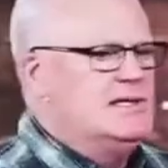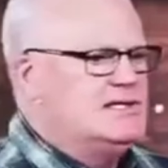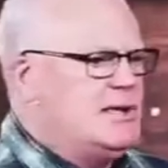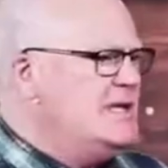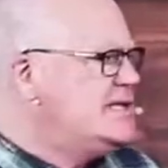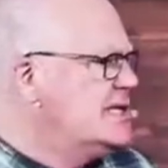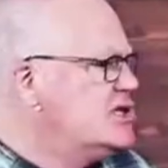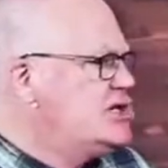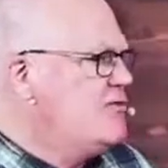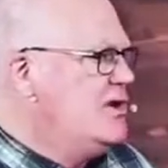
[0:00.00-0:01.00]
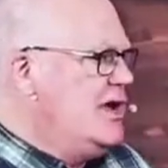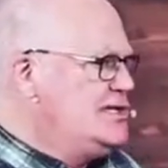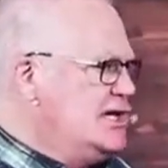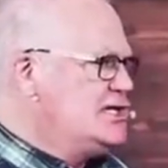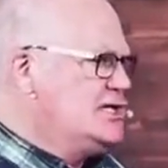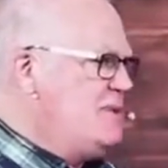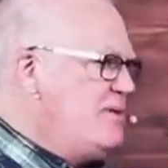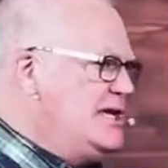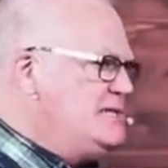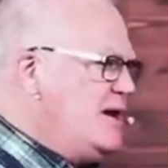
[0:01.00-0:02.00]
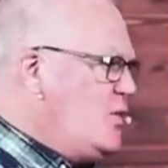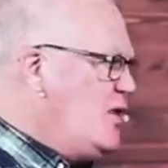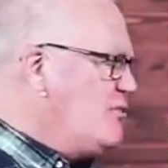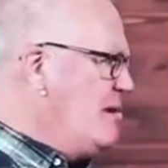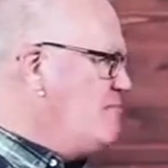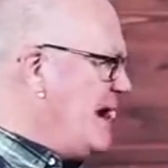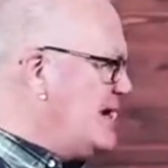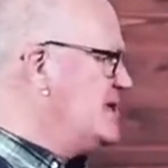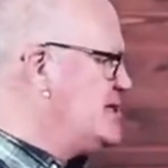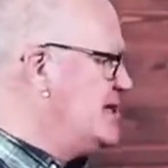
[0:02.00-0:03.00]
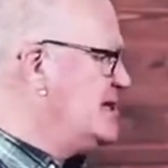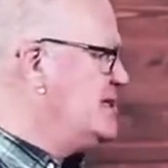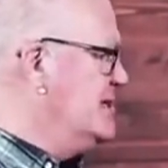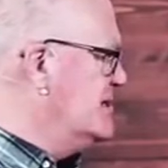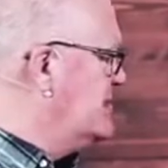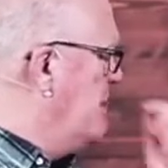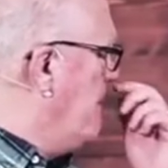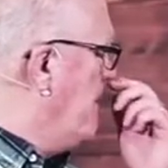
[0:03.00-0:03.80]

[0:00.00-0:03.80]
Some of these things are generalizations, but please bear with me. Back in the 60s,